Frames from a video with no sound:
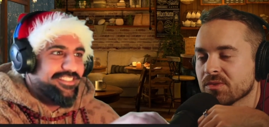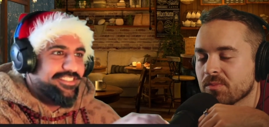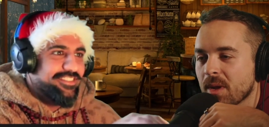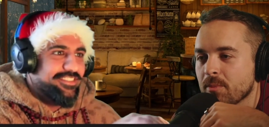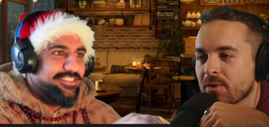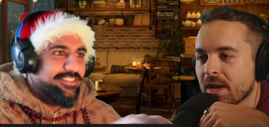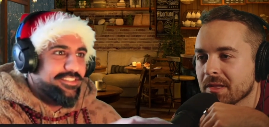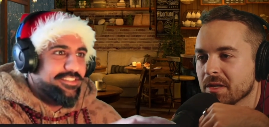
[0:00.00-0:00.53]
Speaker 1: with
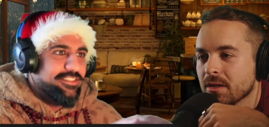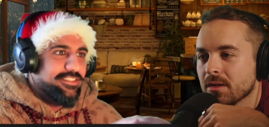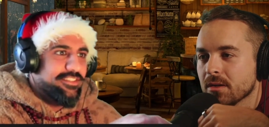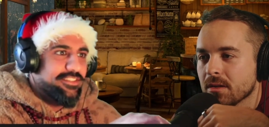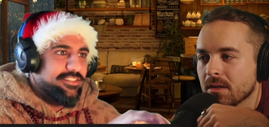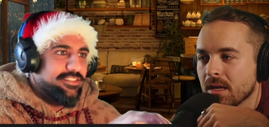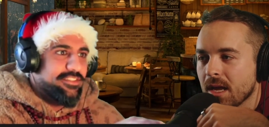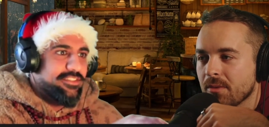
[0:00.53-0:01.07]
my brother.
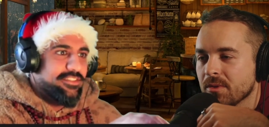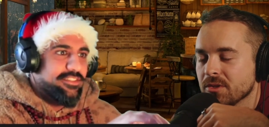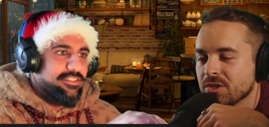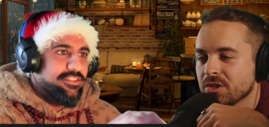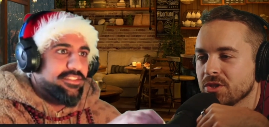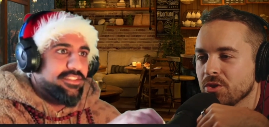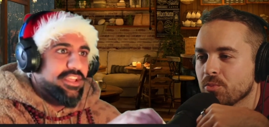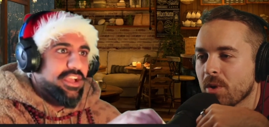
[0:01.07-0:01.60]
And we'll
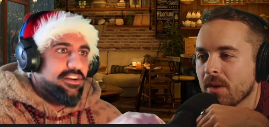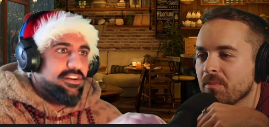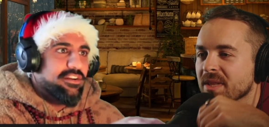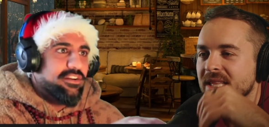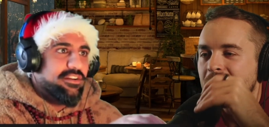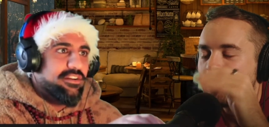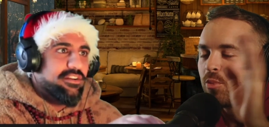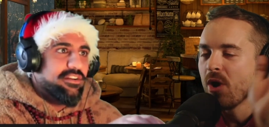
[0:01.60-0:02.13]
just yeah. do, pro
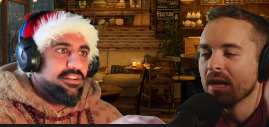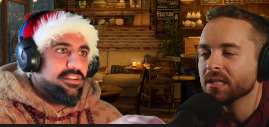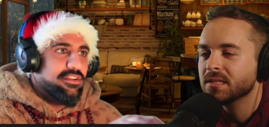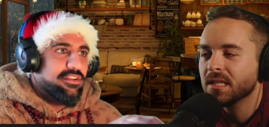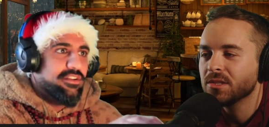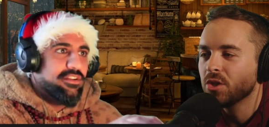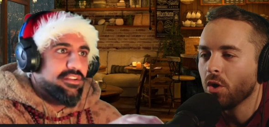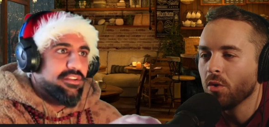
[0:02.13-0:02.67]
but the projects that